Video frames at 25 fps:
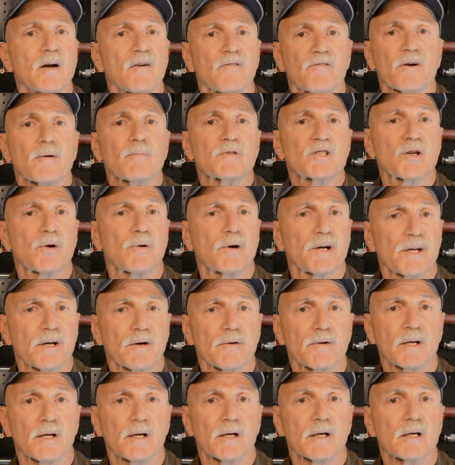from
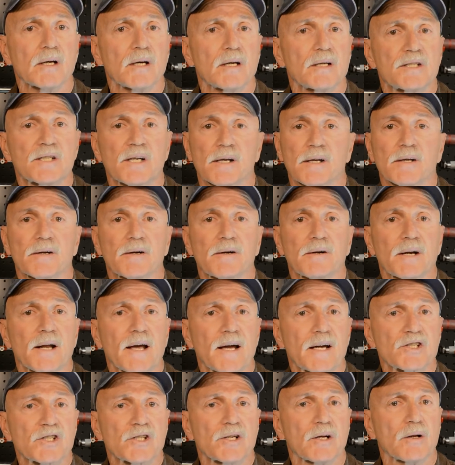Toyota to
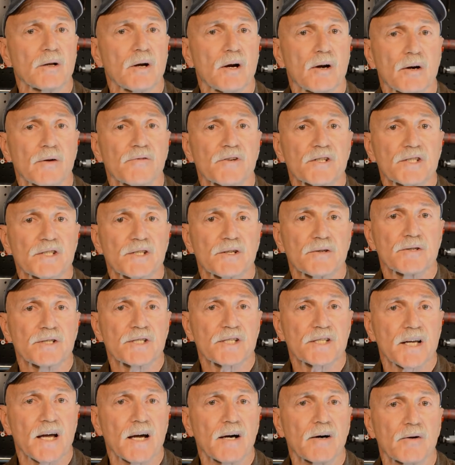International Harvester
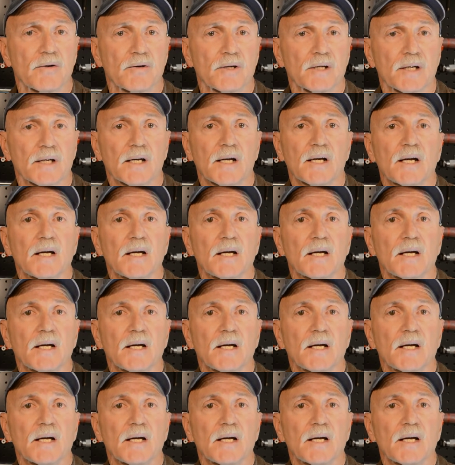Scout,